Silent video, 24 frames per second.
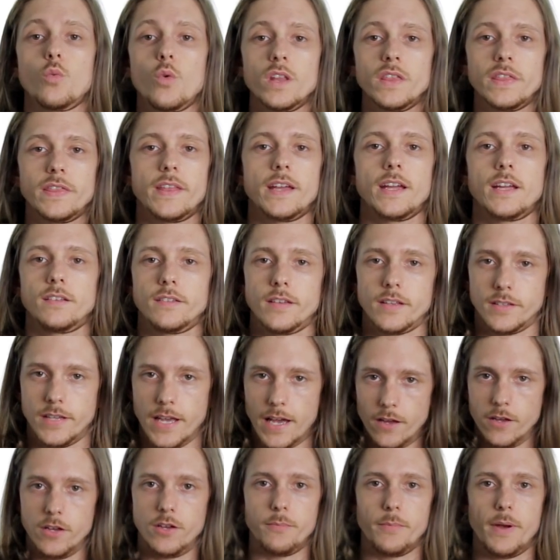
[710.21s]
one thing to
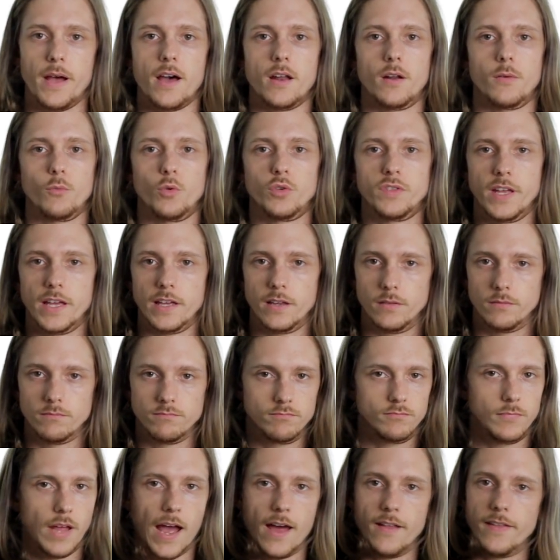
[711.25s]
tell you about them,
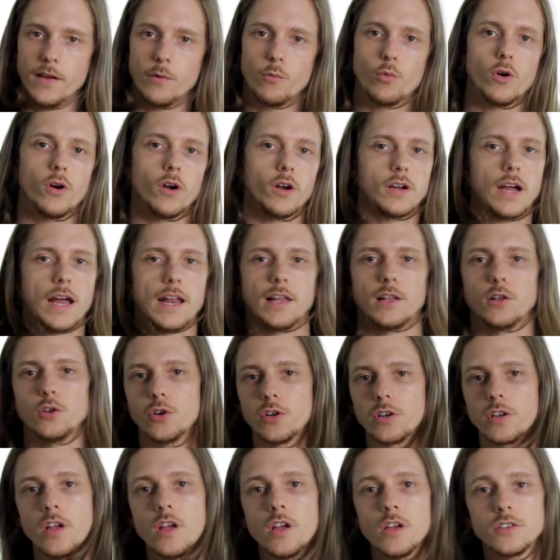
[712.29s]
how they work, how they
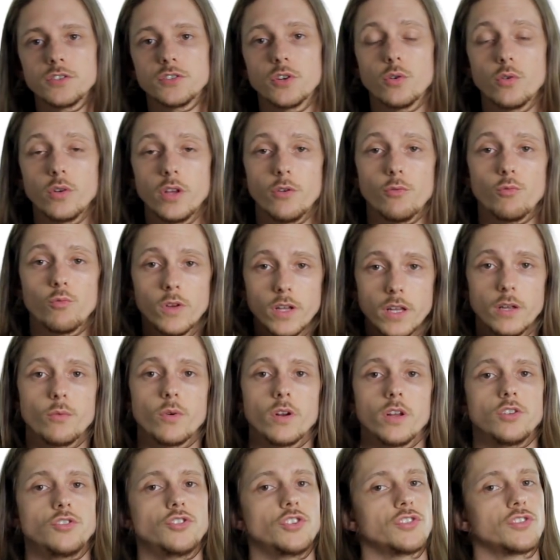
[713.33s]
look. So you really
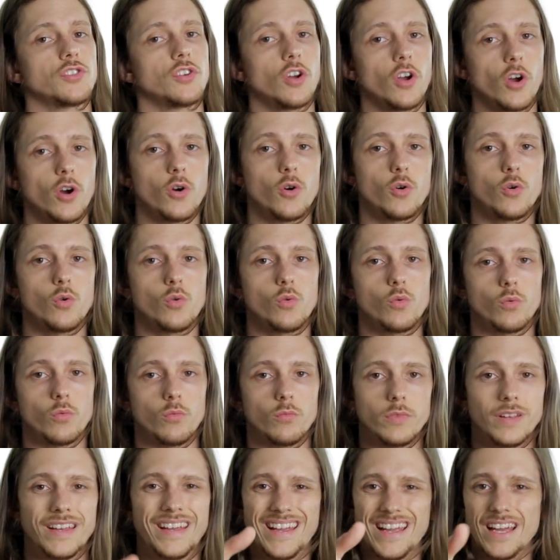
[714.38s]
want to just go
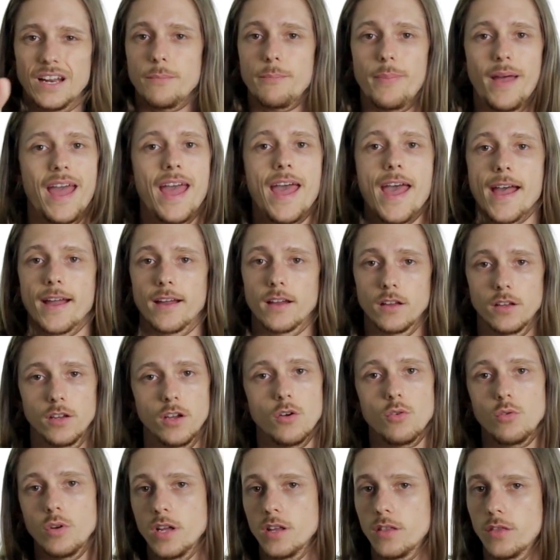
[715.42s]
get a pack.
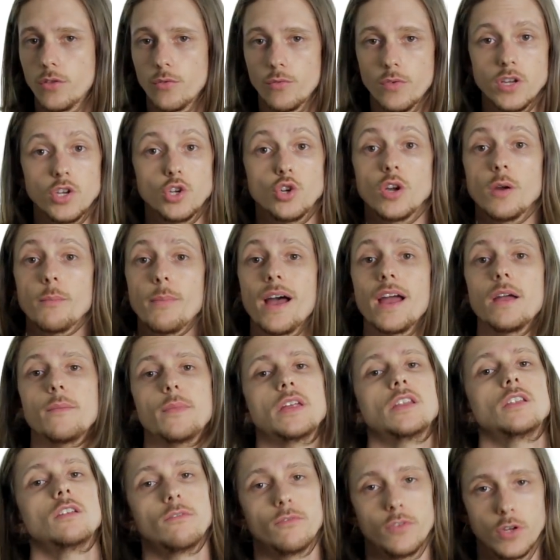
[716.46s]
Go get 3. You can buy them
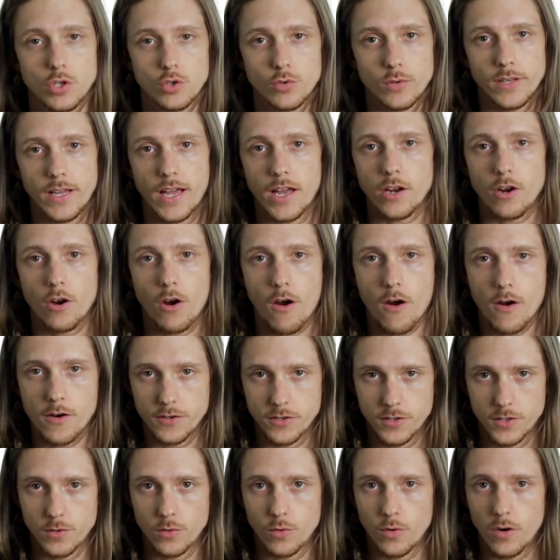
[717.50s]
individually at your
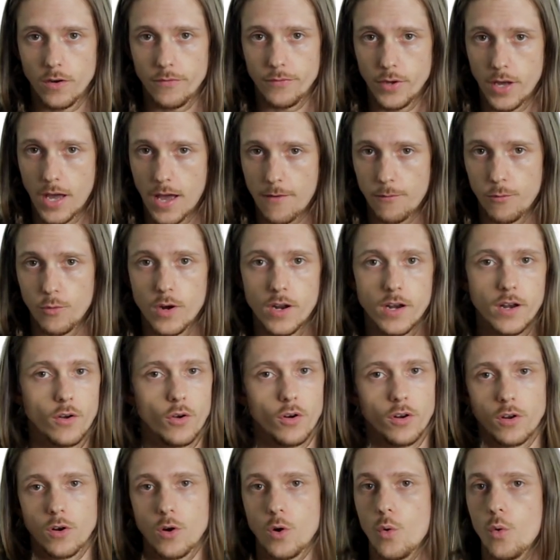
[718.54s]
art store if you have one
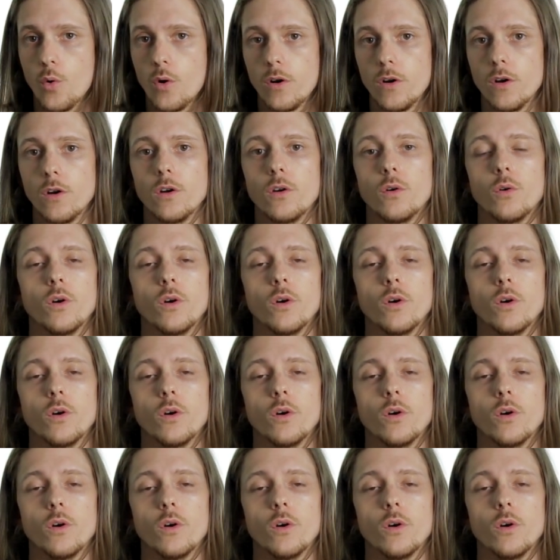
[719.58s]
on the corner,